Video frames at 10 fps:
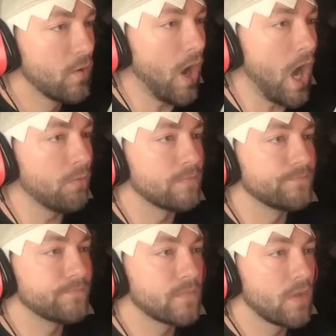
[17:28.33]
Whoa!
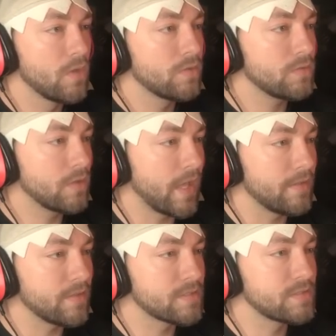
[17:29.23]

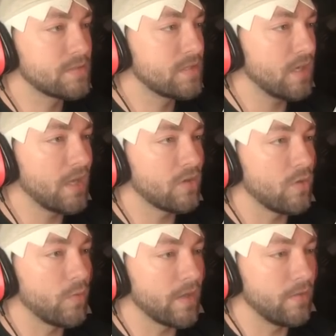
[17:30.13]
Okay, there's... I don't
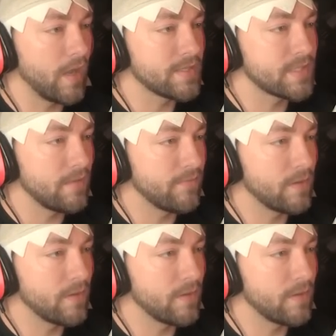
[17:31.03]
know where you guys came